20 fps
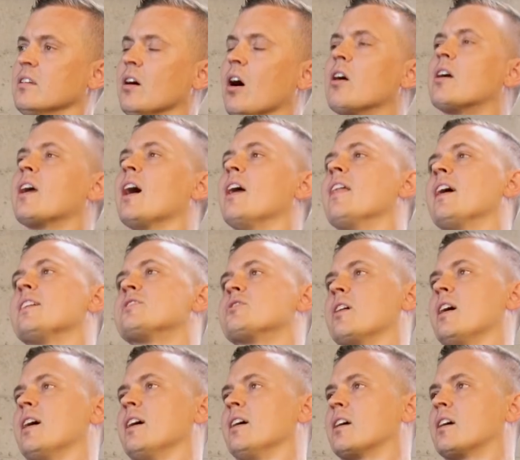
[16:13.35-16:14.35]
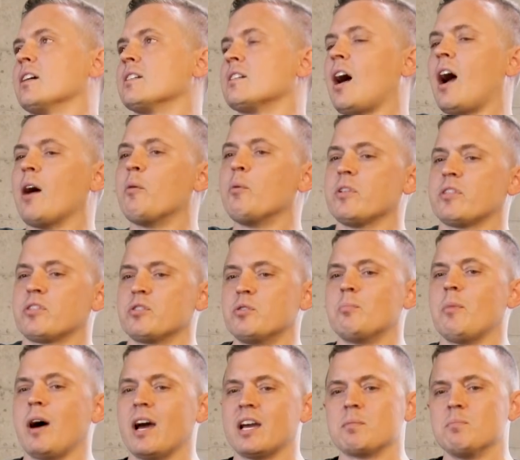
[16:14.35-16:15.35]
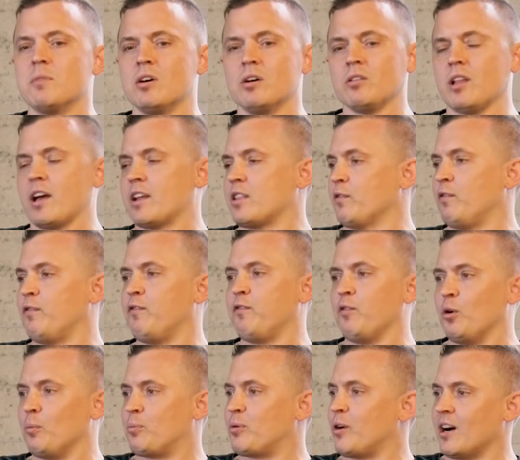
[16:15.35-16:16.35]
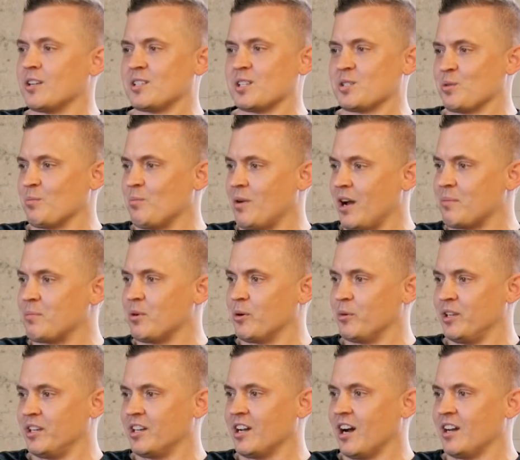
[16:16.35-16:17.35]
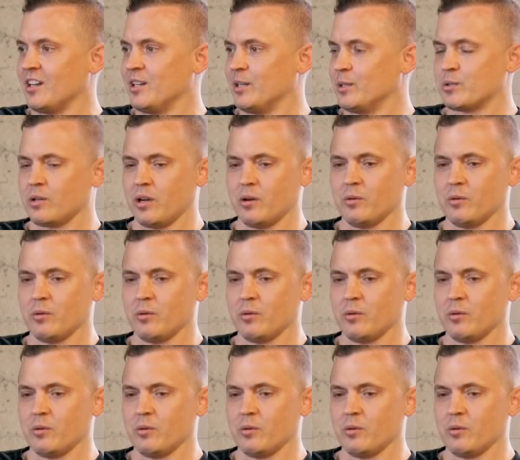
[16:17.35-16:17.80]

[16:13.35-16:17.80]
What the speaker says: Okay, that's right. Because I went through Mike Mo, like the full process with Mike Mo when he got his.